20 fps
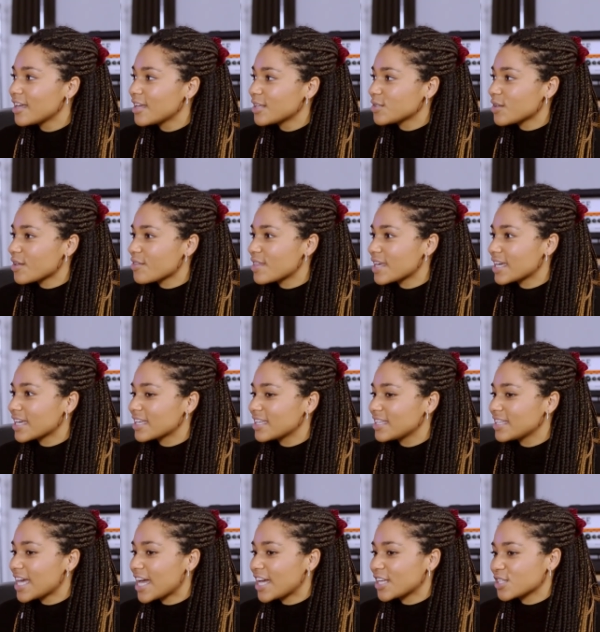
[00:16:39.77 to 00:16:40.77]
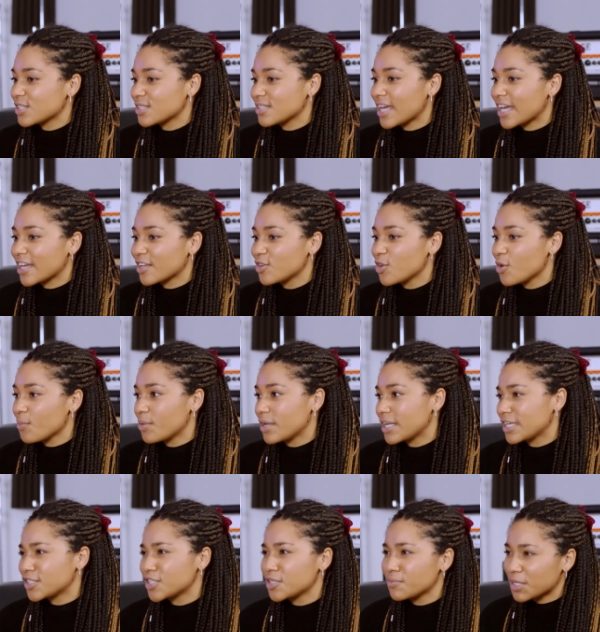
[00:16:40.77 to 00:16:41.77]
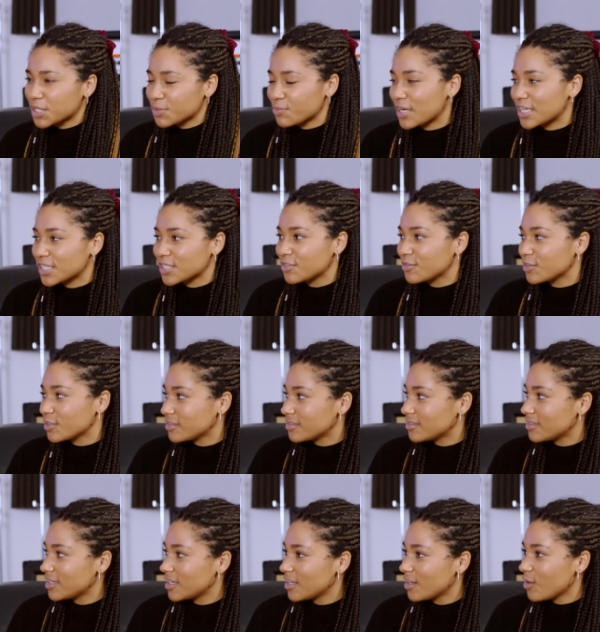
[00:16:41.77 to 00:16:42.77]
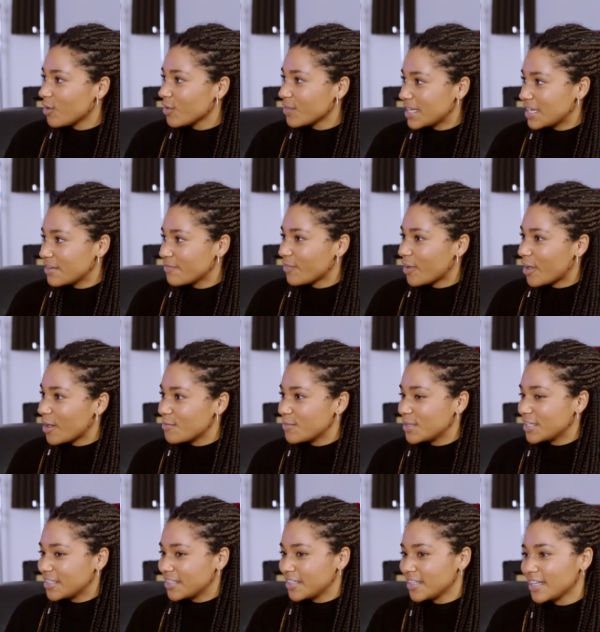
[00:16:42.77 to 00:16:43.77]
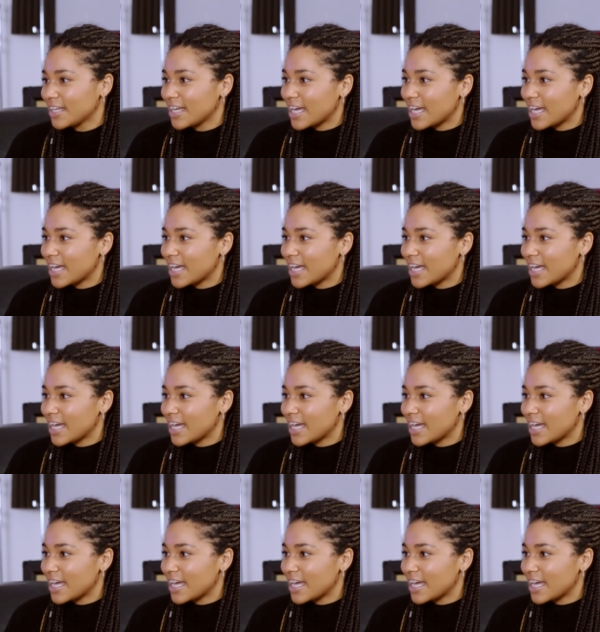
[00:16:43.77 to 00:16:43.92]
So I think just like not putting too much pressure on the environment,